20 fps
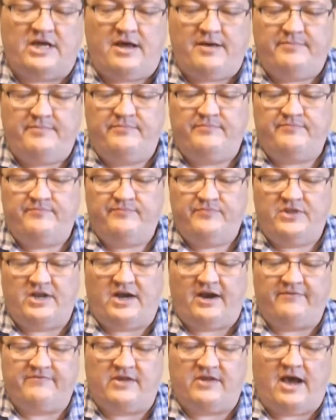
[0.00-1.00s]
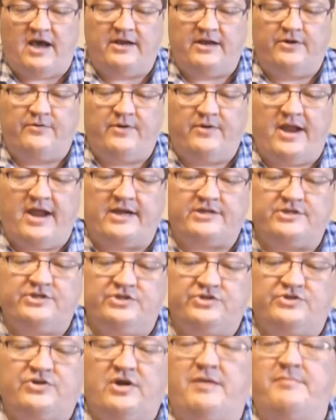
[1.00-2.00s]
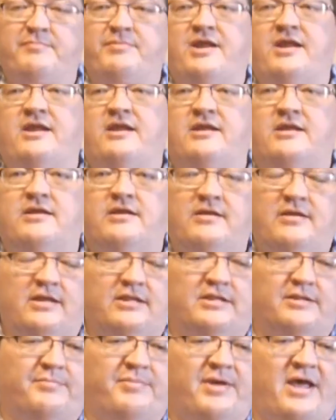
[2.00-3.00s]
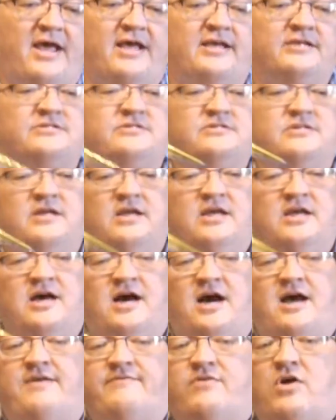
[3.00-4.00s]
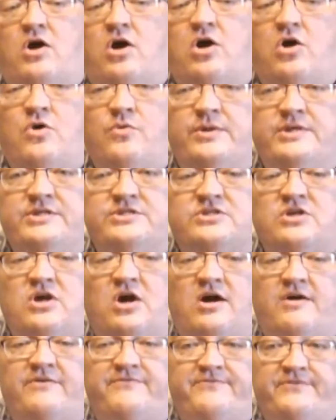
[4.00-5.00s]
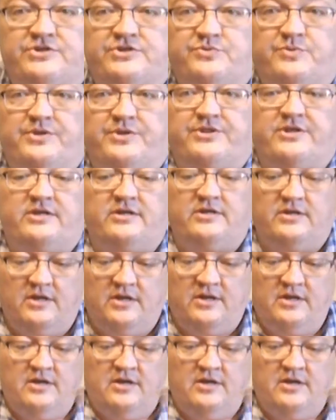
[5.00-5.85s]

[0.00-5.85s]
but I've been able to catch them pretty much every month and every slam or that I've done.